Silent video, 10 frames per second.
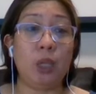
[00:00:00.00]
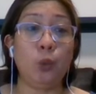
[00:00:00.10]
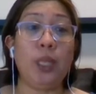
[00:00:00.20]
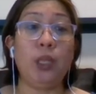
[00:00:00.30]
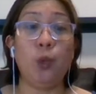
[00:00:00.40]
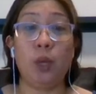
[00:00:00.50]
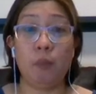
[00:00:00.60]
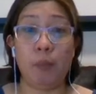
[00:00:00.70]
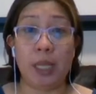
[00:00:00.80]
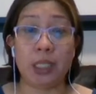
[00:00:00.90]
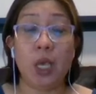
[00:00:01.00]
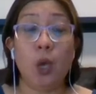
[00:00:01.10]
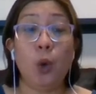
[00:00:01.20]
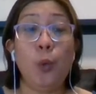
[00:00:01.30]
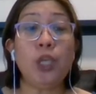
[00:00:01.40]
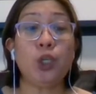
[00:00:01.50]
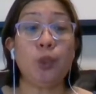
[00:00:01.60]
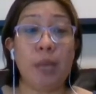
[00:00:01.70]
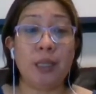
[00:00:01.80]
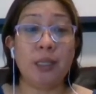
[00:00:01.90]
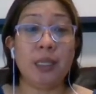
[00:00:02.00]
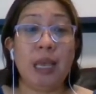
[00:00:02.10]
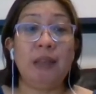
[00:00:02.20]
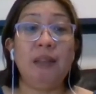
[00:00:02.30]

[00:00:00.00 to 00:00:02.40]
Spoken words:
21 bits, which means